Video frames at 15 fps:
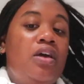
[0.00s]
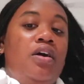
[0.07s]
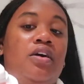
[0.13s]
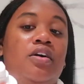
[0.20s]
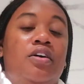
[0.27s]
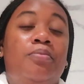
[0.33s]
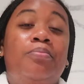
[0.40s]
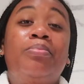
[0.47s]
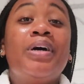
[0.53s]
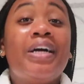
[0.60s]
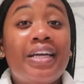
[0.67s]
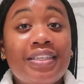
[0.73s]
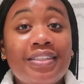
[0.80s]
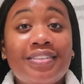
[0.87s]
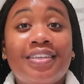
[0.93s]

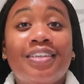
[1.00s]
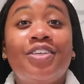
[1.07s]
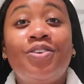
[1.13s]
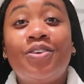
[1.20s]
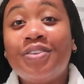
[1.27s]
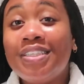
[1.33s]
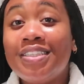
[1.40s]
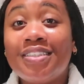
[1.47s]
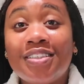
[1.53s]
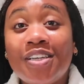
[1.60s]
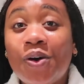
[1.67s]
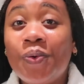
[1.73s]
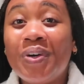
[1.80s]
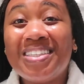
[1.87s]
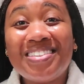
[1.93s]
But you don't need to
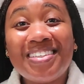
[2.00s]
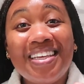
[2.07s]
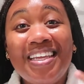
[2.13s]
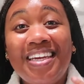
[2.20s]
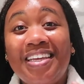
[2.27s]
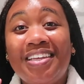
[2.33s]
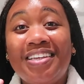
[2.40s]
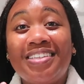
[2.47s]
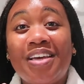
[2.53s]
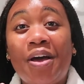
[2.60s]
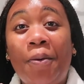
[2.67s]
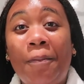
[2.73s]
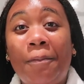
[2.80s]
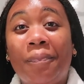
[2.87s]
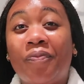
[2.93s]
know what's in it
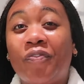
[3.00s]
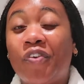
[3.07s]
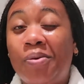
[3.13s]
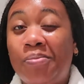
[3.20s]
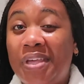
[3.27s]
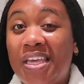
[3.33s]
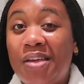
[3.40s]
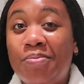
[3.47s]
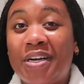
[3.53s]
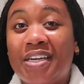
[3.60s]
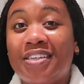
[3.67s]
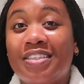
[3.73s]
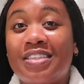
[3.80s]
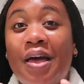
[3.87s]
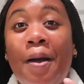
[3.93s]
for me,
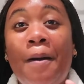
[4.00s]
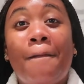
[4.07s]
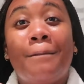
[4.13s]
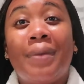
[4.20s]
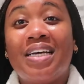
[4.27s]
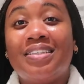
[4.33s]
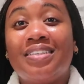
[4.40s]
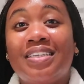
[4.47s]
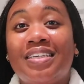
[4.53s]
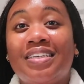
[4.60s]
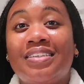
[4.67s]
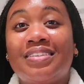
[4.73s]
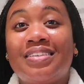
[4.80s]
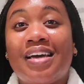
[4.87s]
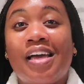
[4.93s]
because my
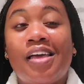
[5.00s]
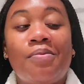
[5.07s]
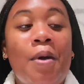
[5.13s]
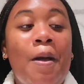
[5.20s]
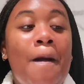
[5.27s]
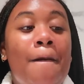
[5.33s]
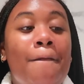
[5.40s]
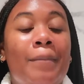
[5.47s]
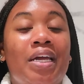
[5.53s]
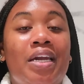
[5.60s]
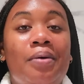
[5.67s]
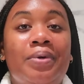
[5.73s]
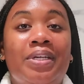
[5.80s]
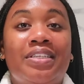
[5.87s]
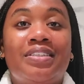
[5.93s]
skin type might
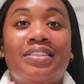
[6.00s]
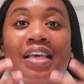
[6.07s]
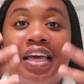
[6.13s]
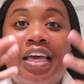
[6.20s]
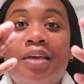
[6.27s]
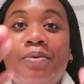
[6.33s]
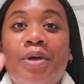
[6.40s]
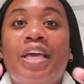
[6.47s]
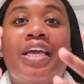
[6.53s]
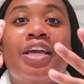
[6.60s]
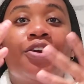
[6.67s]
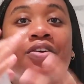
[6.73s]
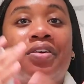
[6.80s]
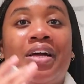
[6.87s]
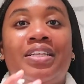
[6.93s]
not be the same, and
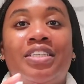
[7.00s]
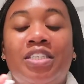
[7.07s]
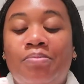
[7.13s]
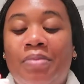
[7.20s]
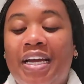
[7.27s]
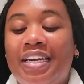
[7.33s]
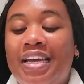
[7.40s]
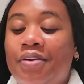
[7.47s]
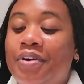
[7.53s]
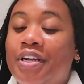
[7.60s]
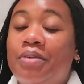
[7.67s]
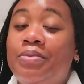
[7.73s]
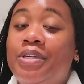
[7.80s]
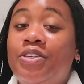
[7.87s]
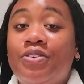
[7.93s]
Curology might not
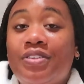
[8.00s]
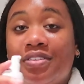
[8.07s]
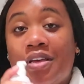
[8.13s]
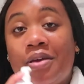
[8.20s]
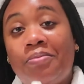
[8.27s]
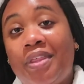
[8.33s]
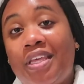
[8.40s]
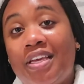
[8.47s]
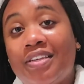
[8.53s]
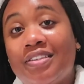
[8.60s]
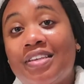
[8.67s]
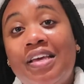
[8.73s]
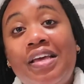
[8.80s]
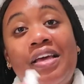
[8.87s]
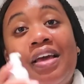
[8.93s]
recommend you the same things
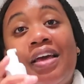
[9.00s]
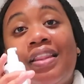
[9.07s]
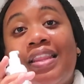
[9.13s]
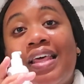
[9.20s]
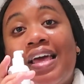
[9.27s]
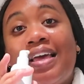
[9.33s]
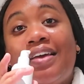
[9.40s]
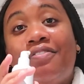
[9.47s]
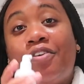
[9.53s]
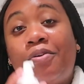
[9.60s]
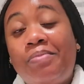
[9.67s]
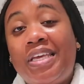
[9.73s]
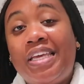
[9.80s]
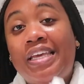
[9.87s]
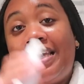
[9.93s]
that for
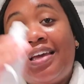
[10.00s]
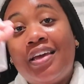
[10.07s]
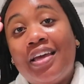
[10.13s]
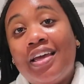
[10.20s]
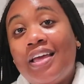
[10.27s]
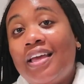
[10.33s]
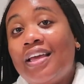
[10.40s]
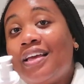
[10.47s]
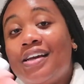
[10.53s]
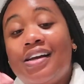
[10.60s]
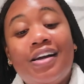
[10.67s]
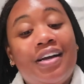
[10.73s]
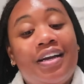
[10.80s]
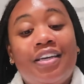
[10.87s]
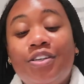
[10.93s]
me,
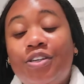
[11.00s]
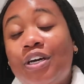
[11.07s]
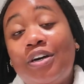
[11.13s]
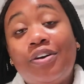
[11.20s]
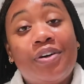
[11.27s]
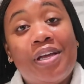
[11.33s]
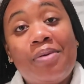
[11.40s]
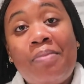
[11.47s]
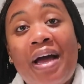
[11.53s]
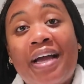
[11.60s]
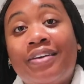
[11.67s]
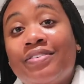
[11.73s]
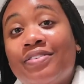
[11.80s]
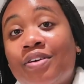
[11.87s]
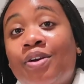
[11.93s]
you know, and my
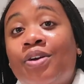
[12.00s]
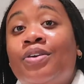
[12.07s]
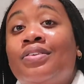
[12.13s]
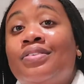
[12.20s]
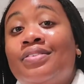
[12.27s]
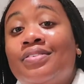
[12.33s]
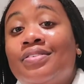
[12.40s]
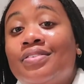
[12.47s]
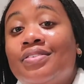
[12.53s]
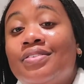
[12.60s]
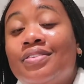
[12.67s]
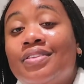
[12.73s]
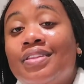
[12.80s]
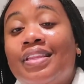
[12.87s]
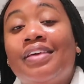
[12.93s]
concerns
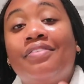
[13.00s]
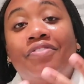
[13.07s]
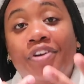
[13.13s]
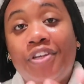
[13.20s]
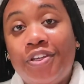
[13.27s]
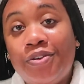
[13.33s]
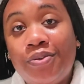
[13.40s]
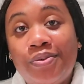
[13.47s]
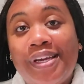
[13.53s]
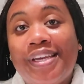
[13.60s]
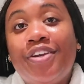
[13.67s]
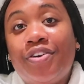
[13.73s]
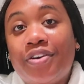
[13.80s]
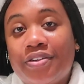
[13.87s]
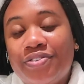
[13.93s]
than for you and
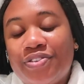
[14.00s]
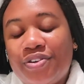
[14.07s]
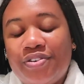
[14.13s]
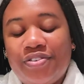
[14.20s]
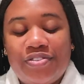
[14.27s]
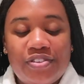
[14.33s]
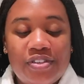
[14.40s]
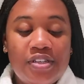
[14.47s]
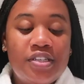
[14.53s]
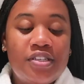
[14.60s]
your concerns.